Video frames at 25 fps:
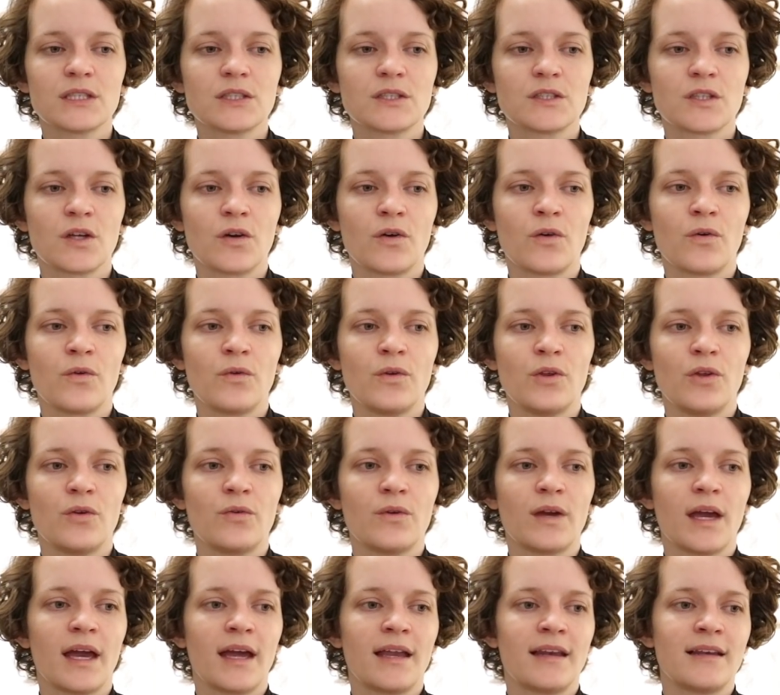So you
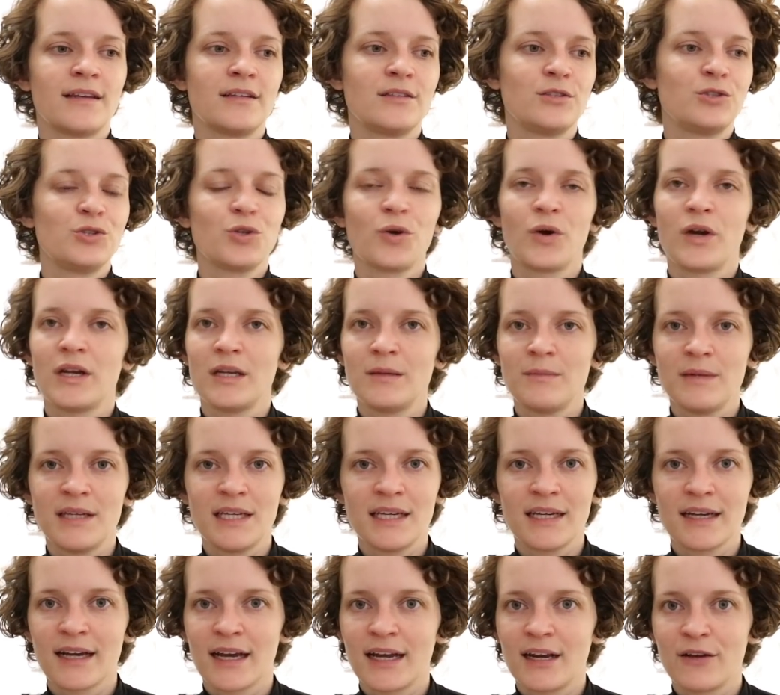can join
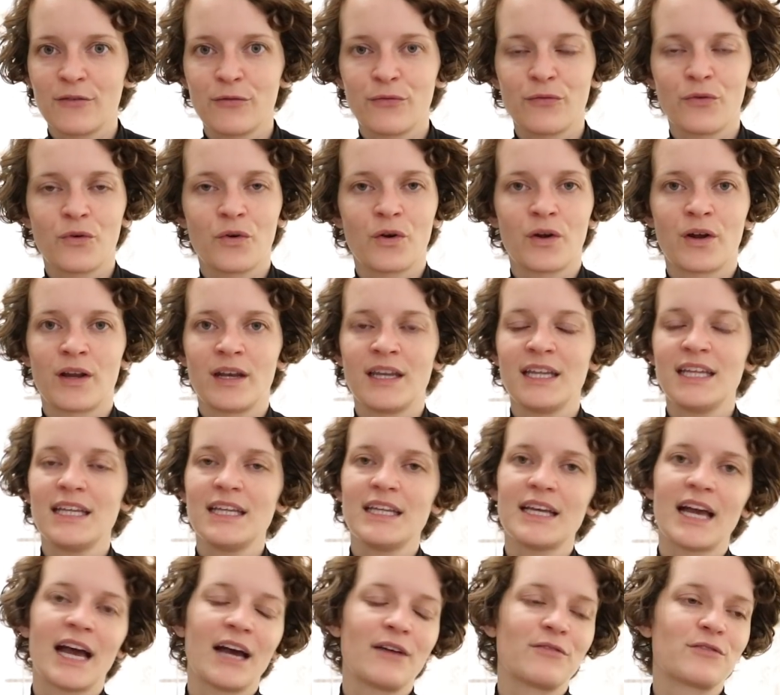me kind of for an
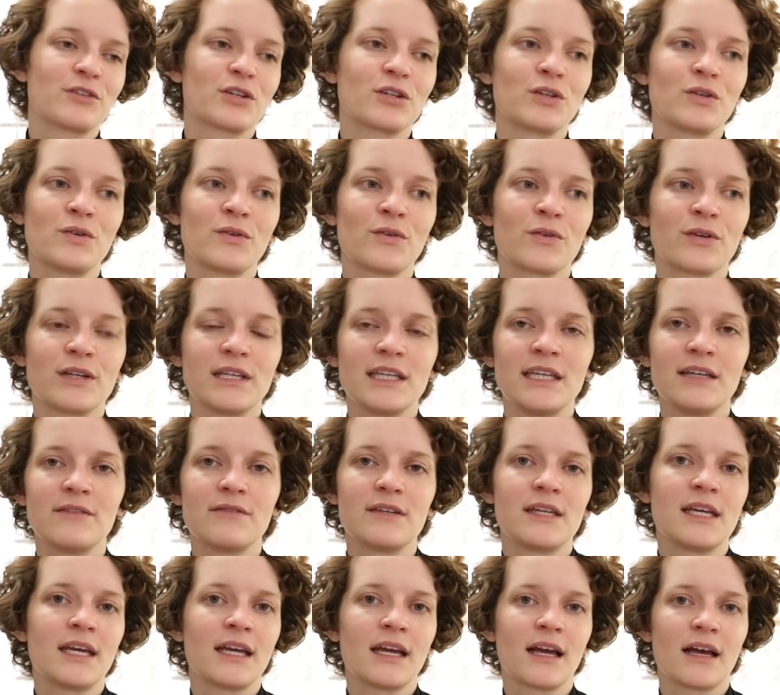afternoon or
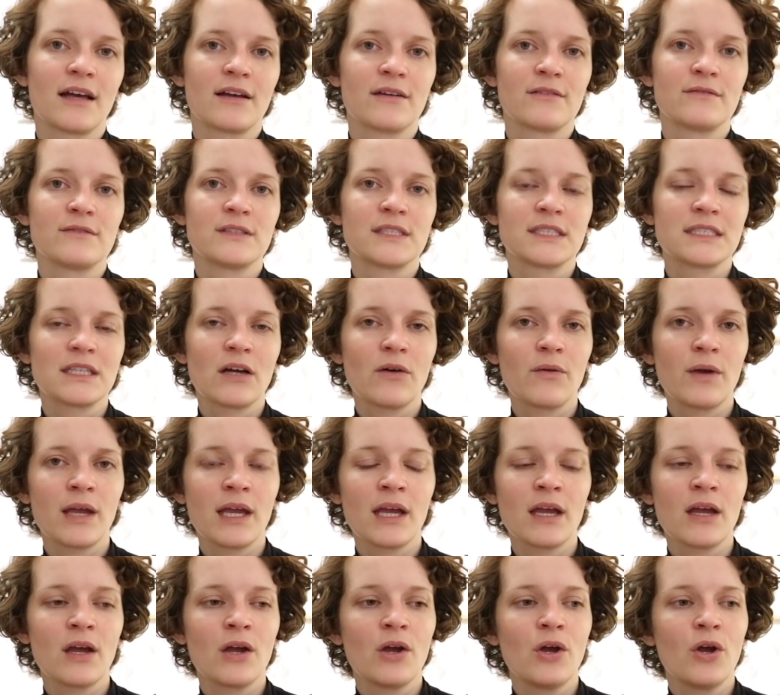evening of
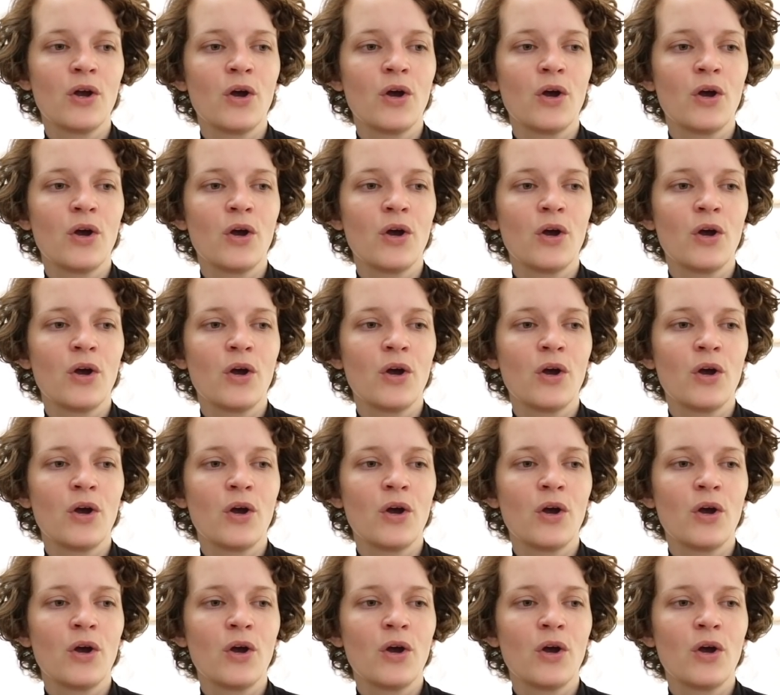sewing,